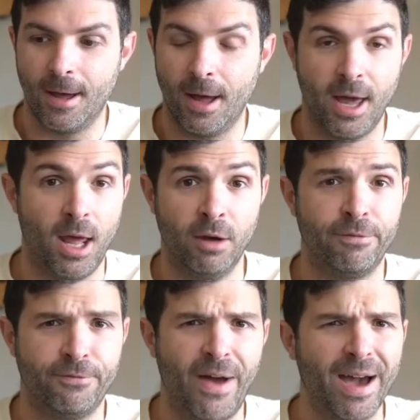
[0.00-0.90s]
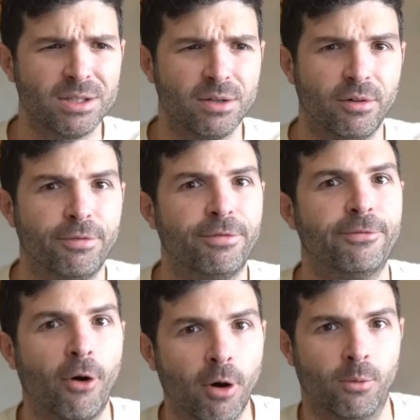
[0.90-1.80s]
In fact,
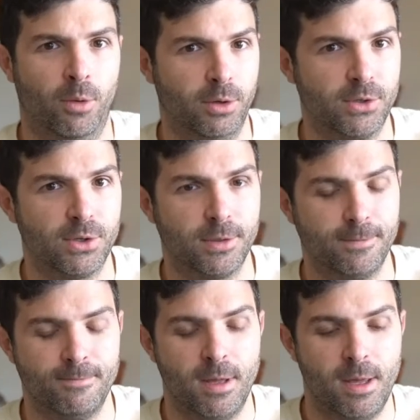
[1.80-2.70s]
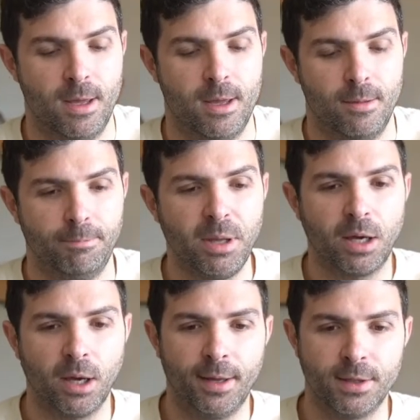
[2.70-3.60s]
far worse.
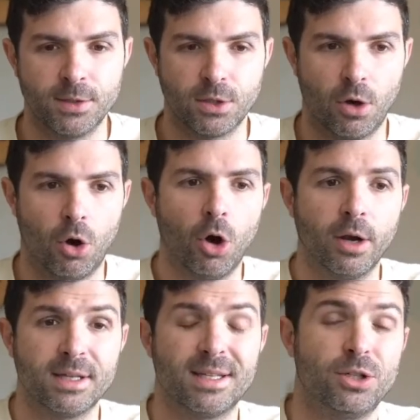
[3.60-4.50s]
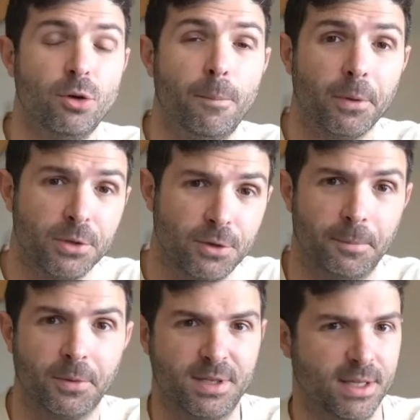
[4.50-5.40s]
Because on a super,
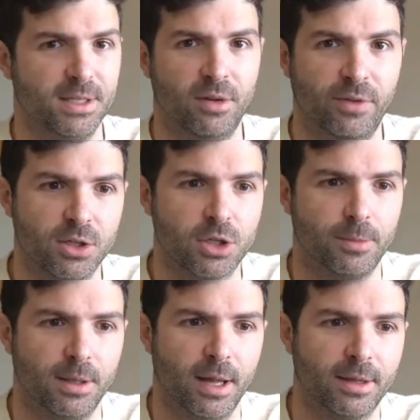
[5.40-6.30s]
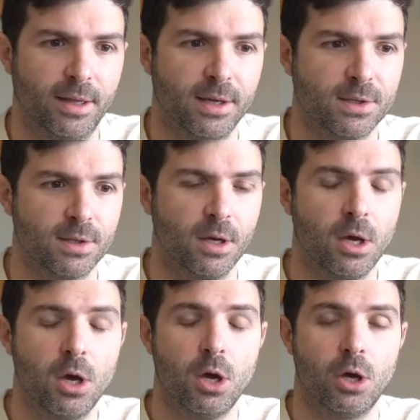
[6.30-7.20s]
super sensitive instrument like this,
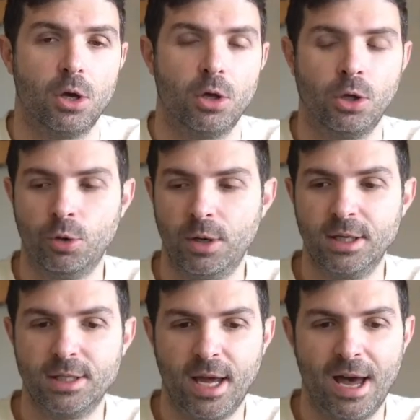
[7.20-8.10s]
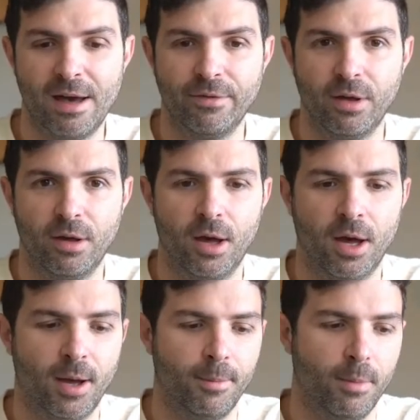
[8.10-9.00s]
you need to have
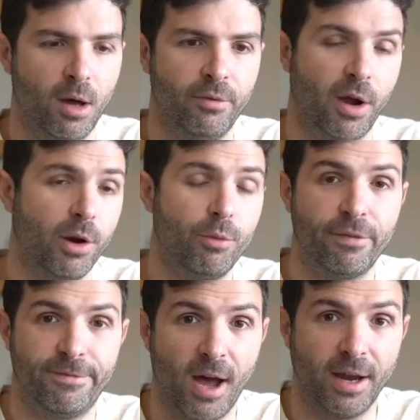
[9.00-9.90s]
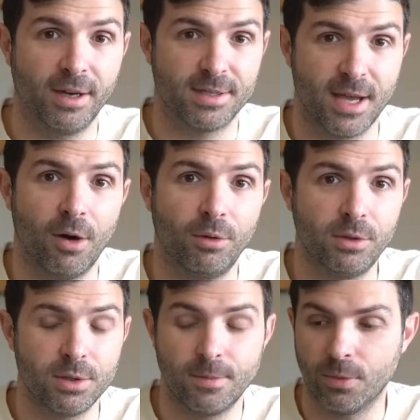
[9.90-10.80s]
a very refined
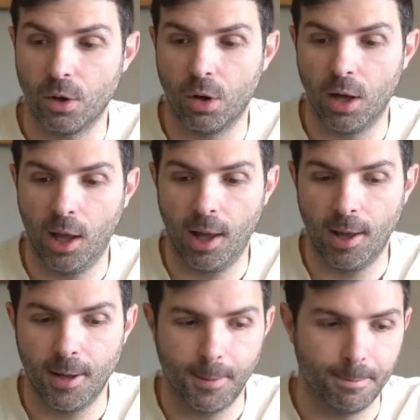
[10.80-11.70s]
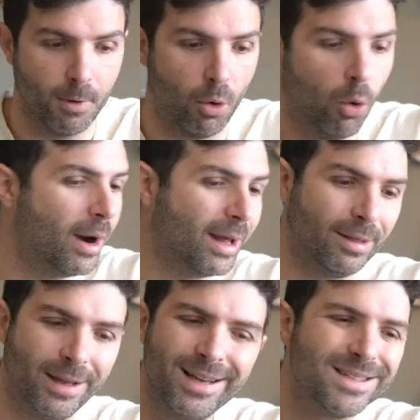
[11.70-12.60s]
sound, or at
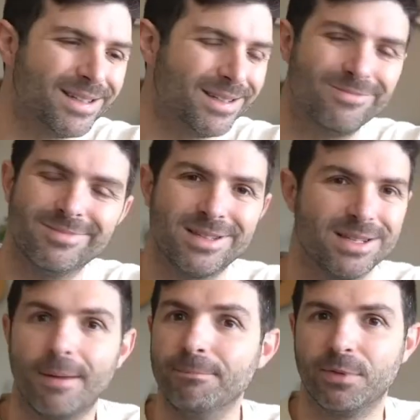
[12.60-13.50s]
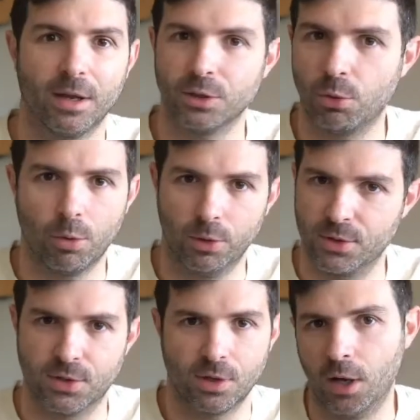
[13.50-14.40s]
least something
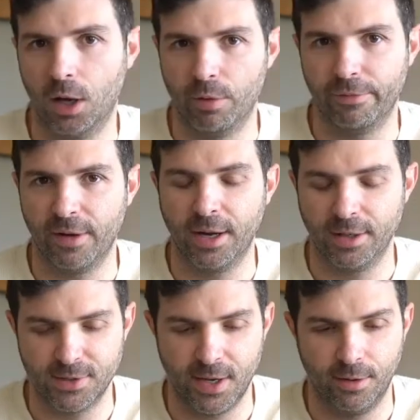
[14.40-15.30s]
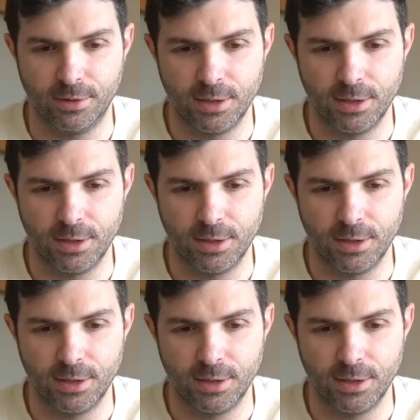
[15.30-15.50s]
towards a refined sound.